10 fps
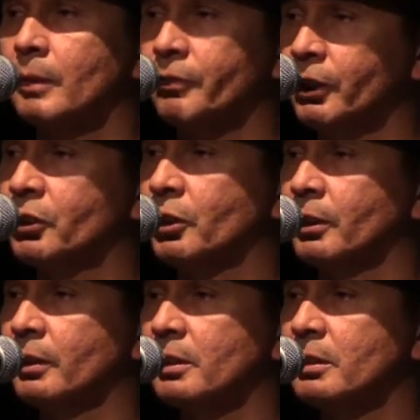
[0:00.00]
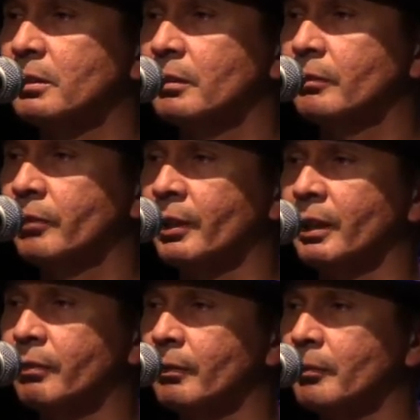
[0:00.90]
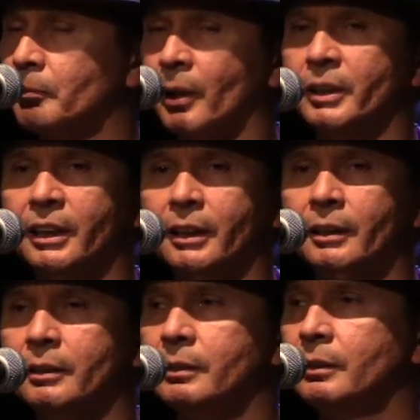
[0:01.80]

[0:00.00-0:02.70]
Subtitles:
the future is very murky